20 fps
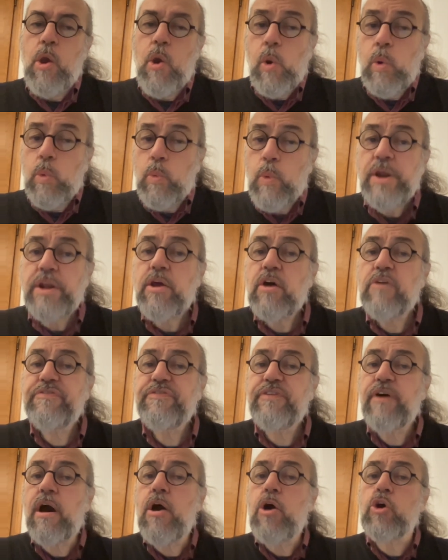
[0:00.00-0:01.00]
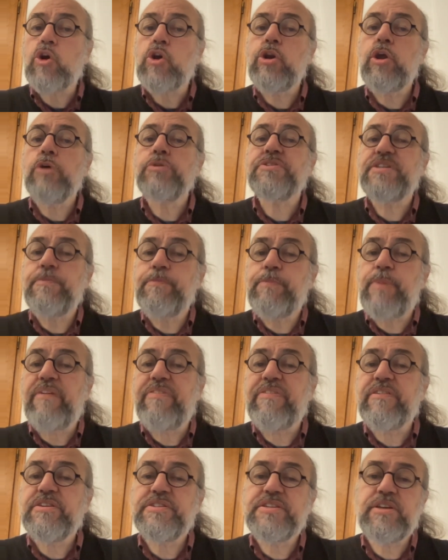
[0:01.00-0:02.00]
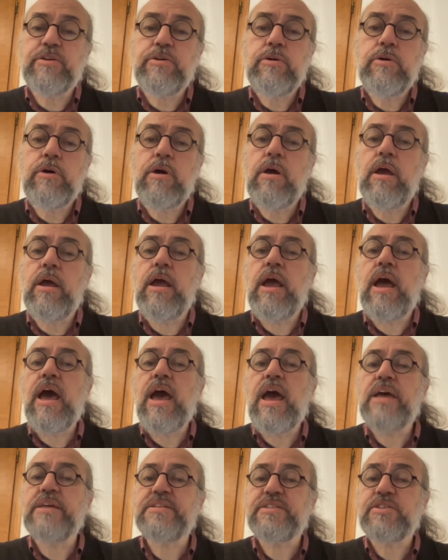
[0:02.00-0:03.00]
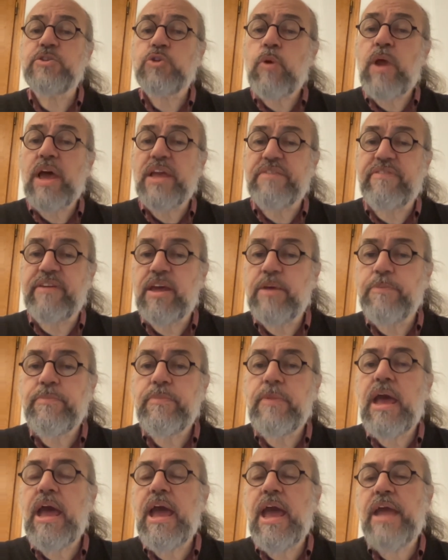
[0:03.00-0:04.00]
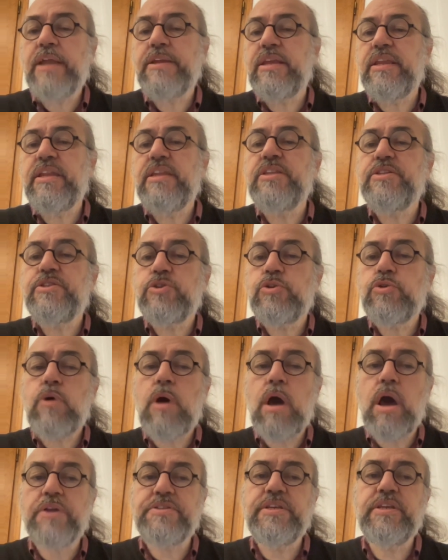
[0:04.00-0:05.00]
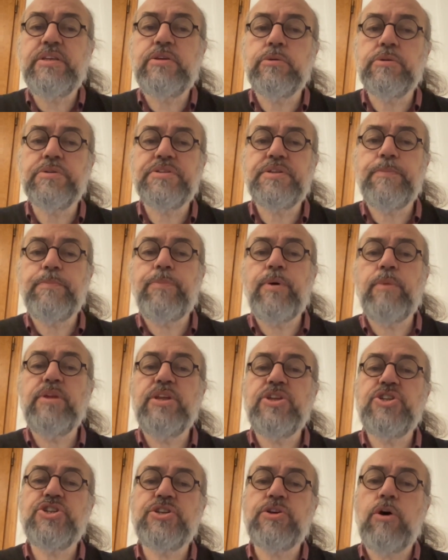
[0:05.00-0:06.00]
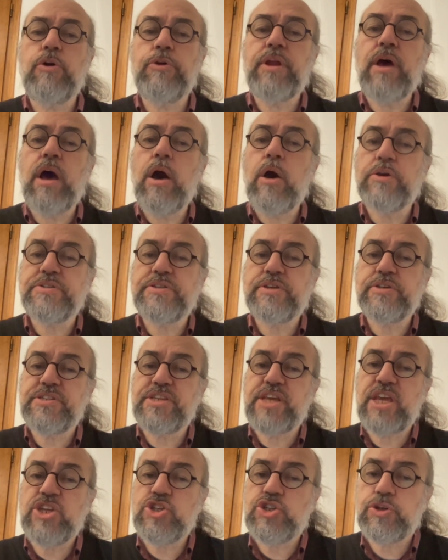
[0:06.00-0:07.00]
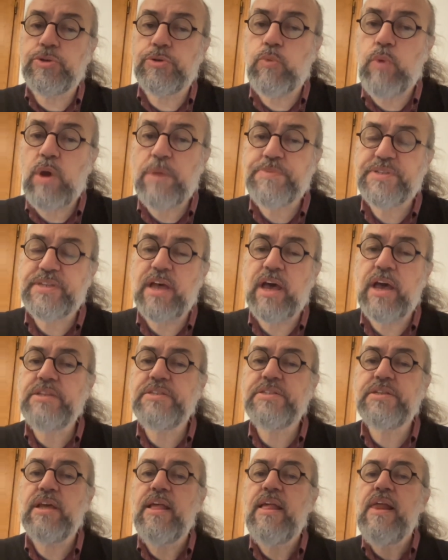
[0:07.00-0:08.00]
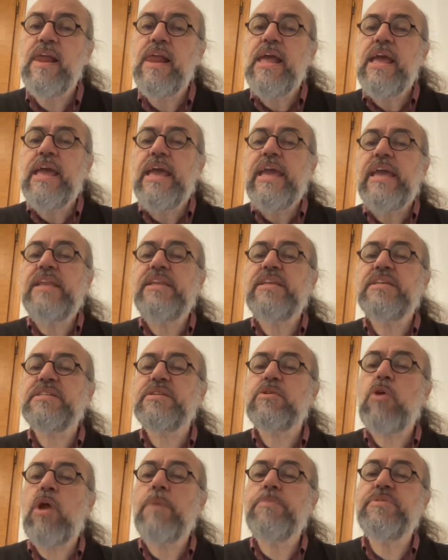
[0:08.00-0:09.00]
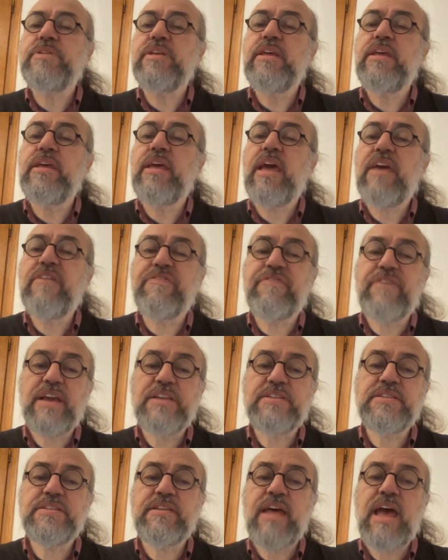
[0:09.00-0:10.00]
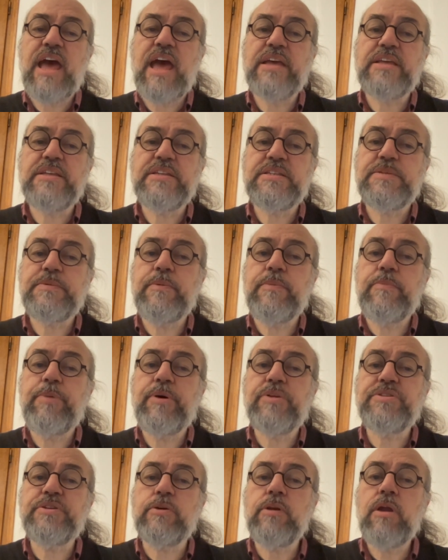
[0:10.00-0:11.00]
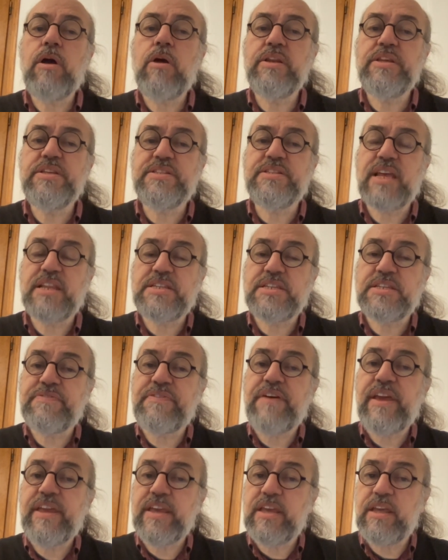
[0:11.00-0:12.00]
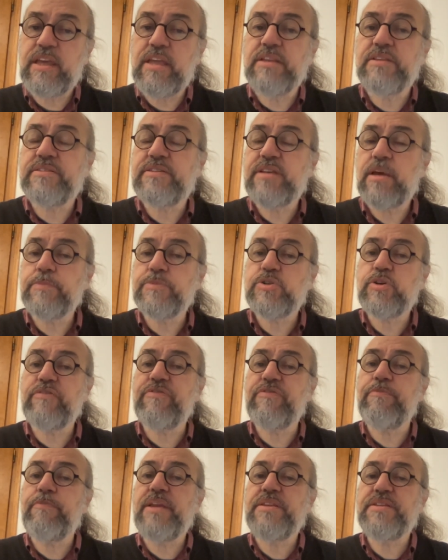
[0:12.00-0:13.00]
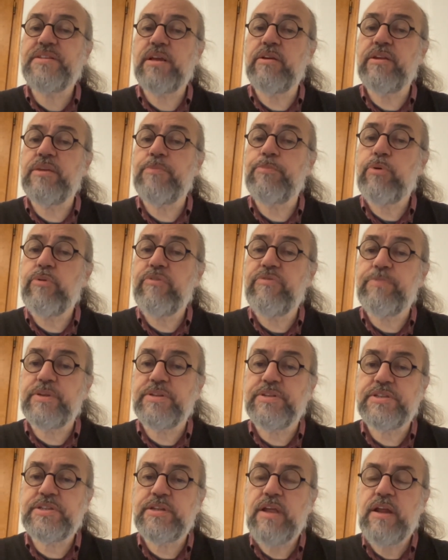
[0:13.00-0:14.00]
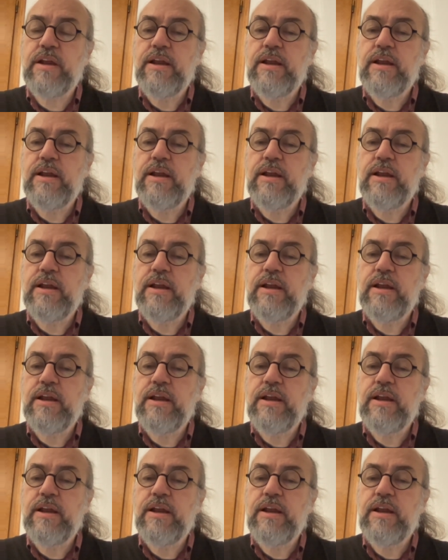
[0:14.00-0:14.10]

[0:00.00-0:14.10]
One of our close sympathizers has tried them, and in two articles published on our association website, he described the effects as particularly satisfying in terms of mental improvements.